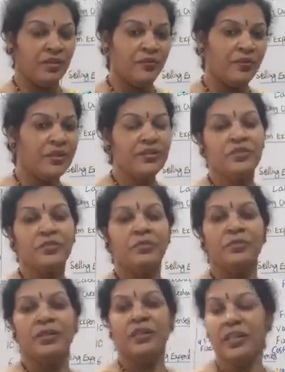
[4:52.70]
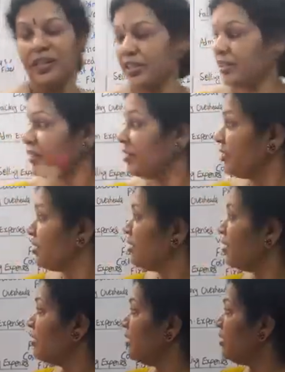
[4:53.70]
First we'll take
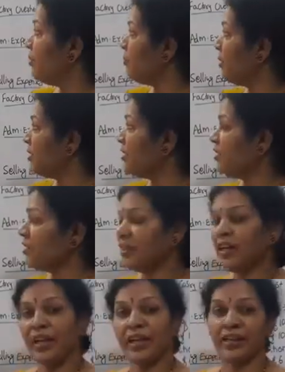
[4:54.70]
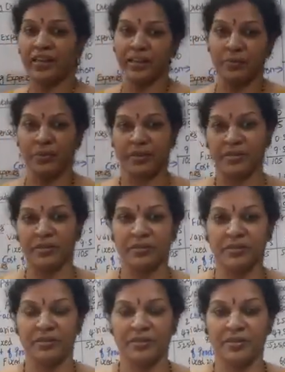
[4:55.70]
material and labor.
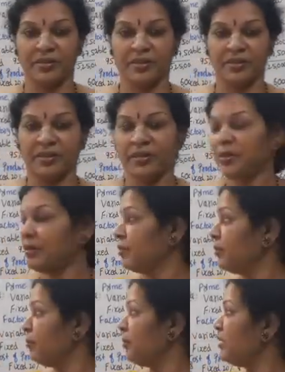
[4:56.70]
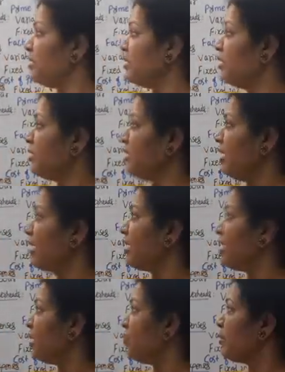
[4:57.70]
material
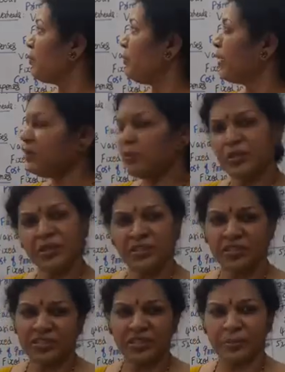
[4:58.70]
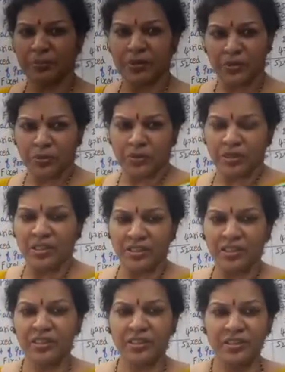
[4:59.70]
and labor per unit is same, but only
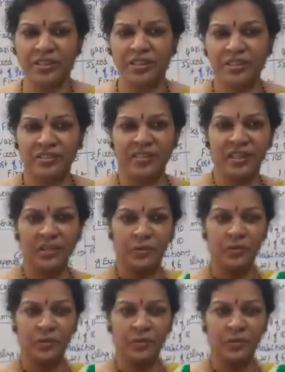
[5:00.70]
the thing is that